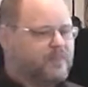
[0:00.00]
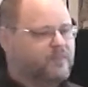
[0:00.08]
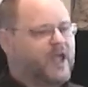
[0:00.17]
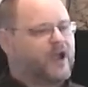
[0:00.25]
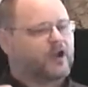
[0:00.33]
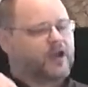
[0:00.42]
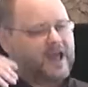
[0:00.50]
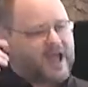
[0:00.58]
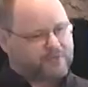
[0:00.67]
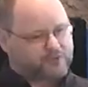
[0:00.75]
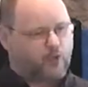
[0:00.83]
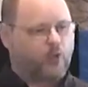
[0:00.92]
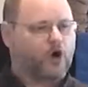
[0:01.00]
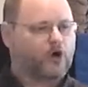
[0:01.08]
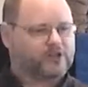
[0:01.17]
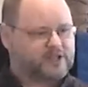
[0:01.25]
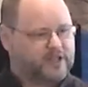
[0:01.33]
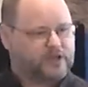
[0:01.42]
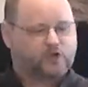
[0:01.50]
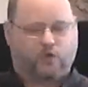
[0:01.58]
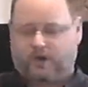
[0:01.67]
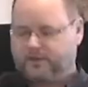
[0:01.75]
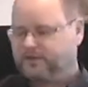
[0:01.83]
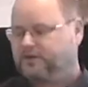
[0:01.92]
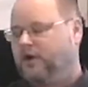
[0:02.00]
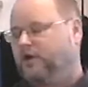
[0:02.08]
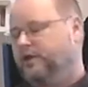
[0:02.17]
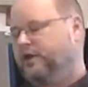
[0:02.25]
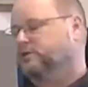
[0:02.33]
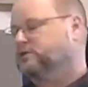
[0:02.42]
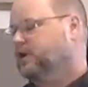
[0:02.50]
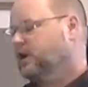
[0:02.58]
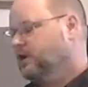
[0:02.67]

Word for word: They are going to have to work to get to where this goat is.